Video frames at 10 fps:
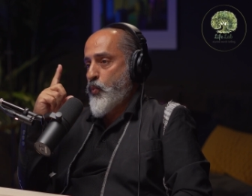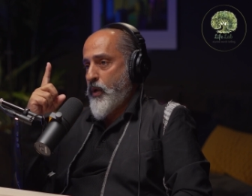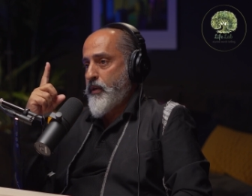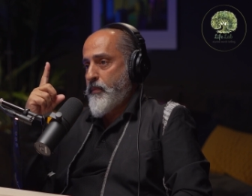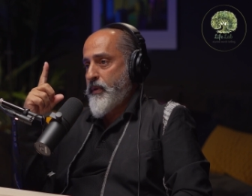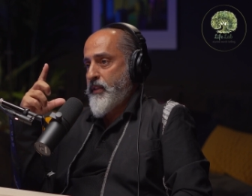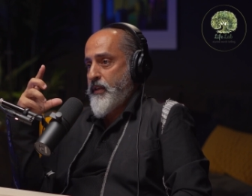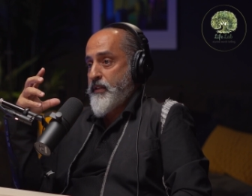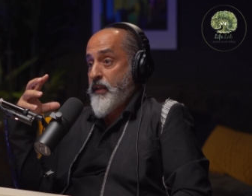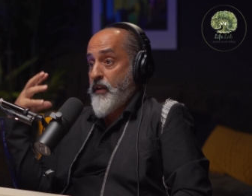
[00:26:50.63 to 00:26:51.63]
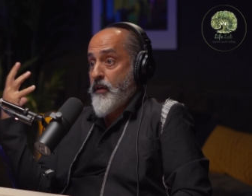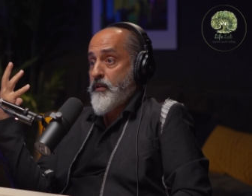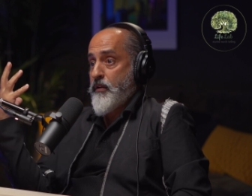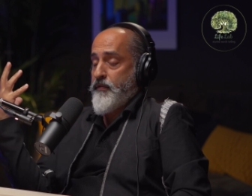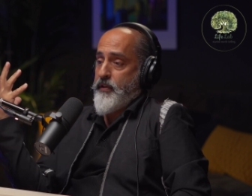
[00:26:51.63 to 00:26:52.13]
one or but there is a
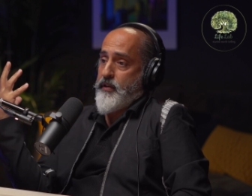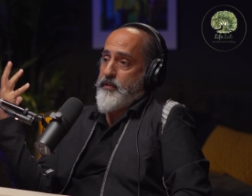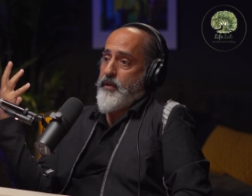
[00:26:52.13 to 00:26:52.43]
lot of things